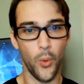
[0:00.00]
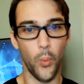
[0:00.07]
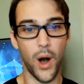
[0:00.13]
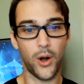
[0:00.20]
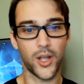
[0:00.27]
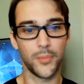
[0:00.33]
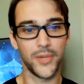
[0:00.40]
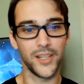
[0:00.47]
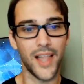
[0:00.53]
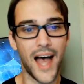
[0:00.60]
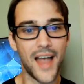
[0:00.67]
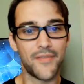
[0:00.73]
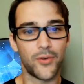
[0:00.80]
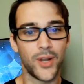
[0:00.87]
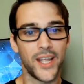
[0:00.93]
Welcome to
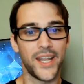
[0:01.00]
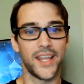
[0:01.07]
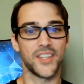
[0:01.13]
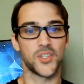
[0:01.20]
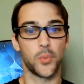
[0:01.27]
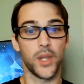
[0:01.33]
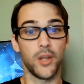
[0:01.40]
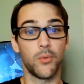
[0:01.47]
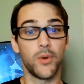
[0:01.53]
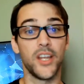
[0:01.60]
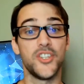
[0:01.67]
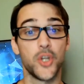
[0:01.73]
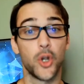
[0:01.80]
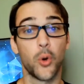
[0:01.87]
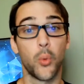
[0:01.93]
Live Readings. We
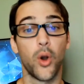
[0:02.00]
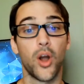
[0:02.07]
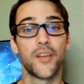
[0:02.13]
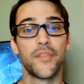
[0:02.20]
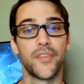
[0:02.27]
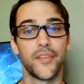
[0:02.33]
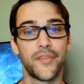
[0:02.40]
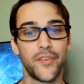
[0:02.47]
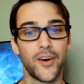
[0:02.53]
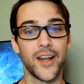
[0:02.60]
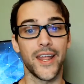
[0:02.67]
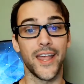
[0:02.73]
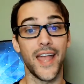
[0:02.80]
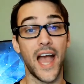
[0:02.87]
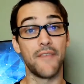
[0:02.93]
read your work for
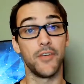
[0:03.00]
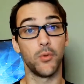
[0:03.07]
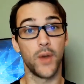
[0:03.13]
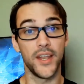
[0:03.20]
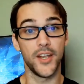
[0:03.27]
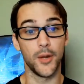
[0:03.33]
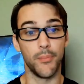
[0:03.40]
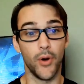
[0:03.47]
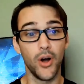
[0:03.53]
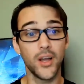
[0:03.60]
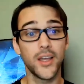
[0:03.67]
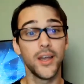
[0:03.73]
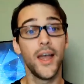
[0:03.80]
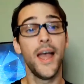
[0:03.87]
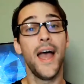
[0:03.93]
free. Have you written a
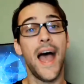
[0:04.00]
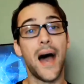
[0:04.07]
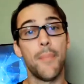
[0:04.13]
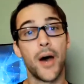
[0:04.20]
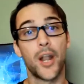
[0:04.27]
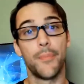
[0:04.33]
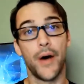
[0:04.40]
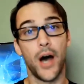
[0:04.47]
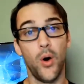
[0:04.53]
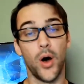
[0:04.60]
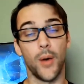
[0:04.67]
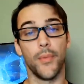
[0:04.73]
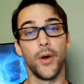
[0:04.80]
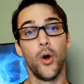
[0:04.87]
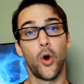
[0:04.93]
book? How about a
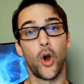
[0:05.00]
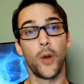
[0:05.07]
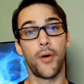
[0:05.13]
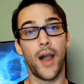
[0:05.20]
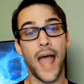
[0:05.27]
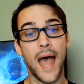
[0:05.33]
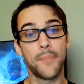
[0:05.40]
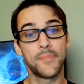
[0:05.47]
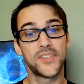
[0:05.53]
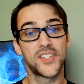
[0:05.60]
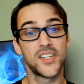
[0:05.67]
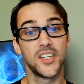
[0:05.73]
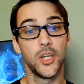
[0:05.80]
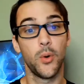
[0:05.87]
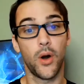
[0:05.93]
poem? Or
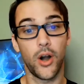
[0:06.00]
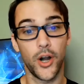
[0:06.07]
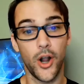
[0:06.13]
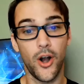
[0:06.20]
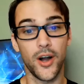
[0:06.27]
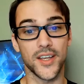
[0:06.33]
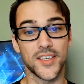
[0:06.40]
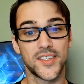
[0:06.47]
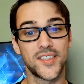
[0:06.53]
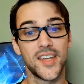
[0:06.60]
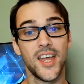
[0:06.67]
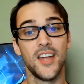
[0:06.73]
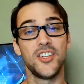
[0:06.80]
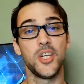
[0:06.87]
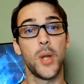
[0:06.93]
perhaps you are an
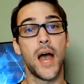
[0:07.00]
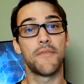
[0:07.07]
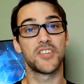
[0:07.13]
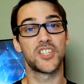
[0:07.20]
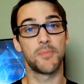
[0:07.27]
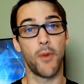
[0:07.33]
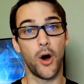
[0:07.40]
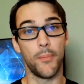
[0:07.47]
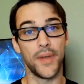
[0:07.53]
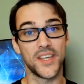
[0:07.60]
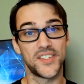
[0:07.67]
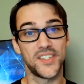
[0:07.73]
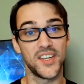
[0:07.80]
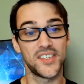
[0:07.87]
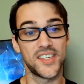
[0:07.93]
artist. Do you have a small
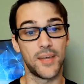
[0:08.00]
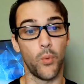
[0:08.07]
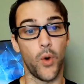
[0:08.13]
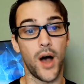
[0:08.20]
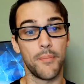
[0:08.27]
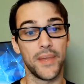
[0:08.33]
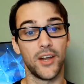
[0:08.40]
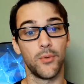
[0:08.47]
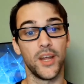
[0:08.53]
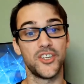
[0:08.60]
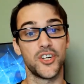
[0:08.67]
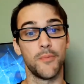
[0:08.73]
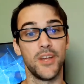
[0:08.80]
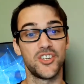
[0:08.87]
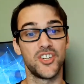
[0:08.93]
business and want me to read
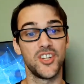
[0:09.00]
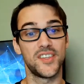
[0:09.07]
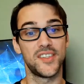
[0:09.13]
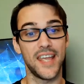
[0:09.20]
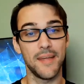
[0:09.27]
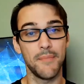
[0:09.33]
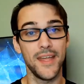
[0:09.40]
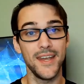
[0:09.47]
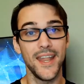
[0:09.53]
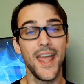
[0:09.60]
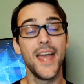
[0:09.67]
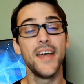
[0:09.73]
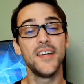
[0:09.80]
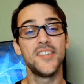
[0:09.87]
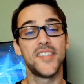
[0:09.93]
your mission statement?
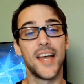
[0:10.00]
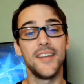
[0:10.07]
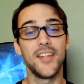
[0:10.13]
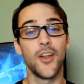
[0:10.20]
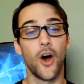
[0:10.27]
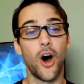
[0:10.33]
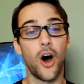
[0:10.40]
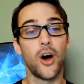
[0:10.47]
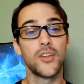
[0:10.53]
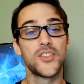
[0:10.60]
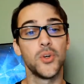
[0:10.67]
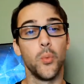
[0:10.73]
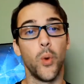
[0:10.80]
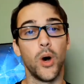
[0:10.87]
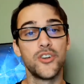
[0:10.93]
Send it all
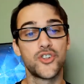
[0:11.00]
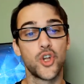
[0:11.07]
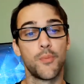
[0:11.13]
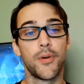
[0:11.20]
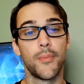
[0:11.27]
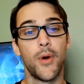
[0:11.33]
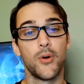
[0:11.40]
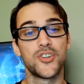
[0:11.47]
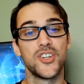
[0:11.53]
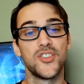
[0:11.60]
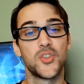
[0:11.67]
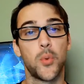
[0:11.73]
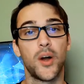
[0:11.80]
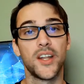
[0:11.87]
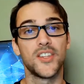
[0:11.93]
to
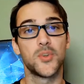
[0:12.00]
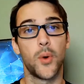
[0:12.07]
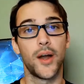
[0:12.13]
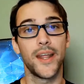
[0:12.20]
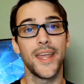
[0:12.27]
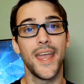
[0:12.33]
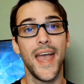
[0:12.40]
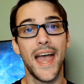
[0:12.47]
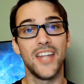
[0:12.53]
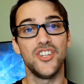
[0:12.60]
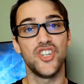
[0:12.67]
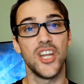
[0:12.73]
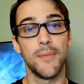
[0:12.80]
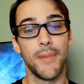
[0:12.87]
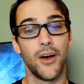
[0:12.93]

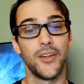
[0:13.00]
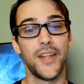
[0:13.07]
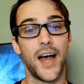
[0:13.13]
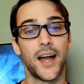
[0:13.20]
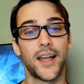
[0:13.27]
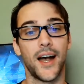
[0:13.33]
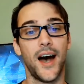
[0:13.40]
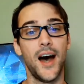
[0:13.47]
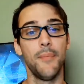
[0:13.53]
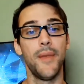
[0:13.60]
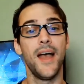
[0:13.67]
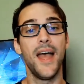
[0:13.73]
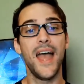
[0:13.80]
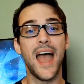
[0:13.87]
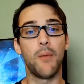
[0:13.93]
onetruepromotion2020@gmail.com,
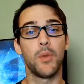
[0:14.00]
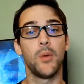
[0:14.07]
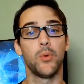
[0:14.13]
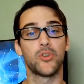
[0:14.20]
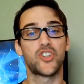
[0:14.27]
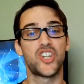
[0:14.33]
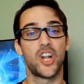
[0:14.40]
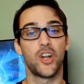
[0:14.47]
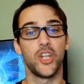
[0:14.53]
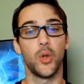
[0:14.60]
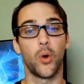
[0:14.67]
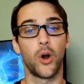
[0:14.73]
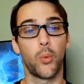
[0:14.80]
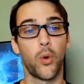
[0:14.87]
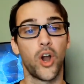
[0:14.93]
and we will share
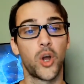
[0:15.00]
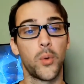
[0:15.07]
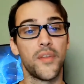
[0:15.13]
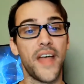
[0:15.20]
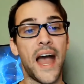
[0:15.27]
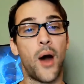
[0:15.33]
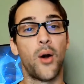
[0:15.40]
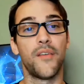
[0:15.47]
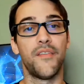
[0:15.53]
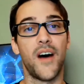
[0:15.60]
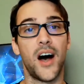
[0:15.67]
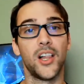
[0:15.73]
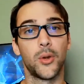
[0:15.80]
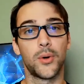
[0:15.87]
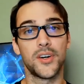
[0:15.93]
your work with our
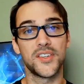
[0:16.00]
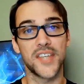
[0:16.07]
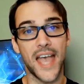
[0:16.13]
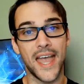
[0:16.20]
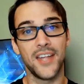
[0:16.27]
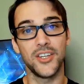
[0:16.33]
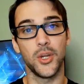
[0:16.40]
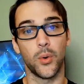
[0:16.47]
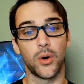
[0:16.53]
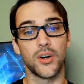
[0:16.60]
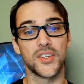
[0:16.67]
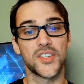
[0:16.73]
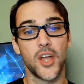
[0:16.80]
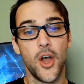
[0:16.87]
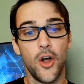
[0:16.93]
followers and
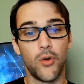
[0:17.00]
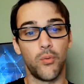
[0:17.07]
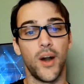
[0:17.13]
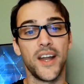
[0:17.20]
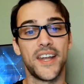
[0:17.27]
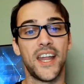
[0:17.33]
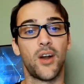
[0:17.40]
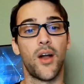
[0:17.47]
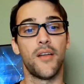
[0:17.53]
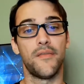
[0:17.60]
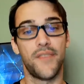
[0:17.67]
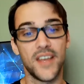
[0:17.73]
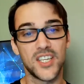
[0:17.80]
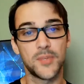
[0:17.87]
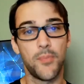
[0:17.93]
yours right here on
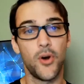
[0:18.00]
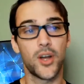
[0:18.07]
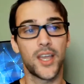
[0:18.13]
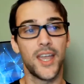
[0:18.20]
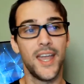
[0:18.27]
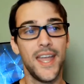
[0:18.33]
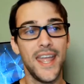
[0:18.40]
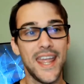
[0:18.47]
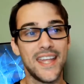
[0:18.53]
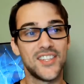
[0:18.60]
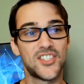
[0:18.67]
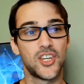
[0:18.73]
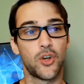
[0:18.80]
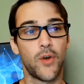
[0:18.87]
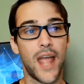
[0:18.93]
Facebook,
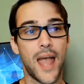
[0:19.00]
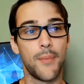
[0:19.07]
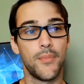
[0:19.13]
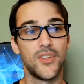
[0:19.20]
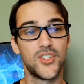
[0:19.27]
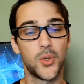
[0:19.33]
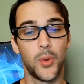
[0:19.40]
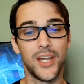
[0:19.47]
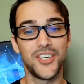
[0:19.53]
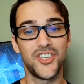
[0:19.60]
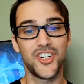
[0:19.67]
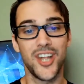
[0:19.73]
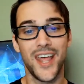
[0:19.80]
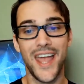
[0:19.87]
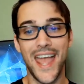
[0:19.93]
Instagram,
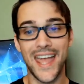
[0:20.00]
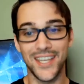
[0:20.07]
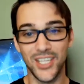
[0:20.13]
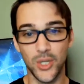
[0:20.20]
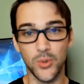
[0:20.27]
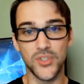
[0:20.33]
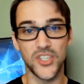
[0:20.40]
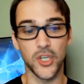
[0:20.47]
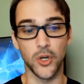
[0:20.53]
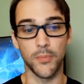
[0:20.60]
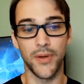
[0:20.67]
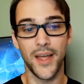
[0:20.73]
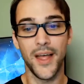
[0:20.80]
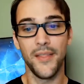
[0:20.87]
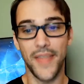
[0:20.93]
Twitch, and YouTube.
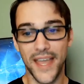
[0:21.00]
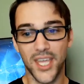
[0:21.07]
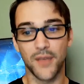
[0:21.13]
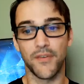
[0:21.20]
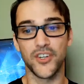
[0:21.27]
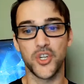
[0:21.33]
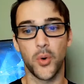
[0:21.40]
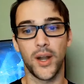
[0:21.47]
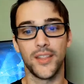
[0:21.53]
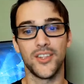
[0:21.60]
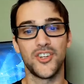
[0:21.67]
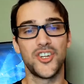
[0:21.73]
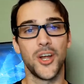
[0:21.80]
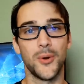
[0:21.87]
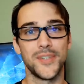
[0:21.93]
Thank you for joining
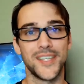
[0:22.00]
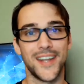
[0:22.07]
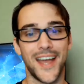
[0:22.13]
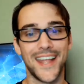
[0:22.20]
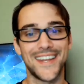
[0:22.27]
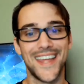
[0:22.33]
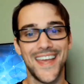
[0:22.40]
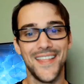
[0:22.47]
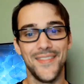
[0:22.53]
the show tonight.